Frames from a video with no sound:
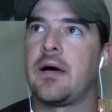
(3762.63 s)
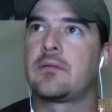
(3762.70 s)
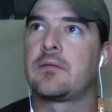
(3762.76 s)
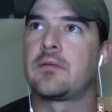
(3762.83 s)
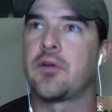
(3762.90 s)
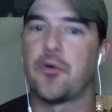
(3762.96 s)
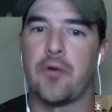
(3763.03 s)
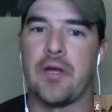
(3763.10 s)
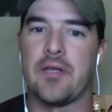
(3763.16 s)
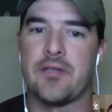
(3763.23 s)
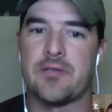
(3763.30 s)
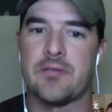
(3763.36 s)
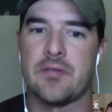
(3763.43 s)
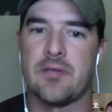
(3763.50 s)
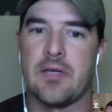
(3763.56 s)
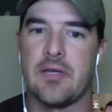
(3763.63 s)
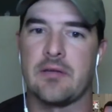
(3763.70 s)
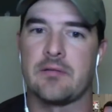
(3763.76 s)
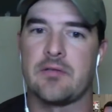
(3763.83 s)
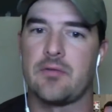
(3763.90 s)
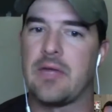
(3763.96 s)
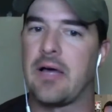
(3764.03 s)
Greece in
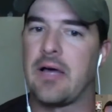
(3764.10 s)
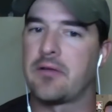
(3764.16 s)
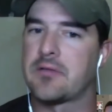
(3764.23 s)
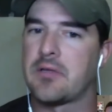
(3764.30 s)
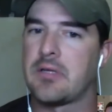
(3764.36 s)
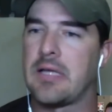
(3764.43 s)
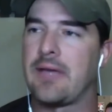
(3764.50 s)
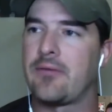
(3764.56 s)
2011.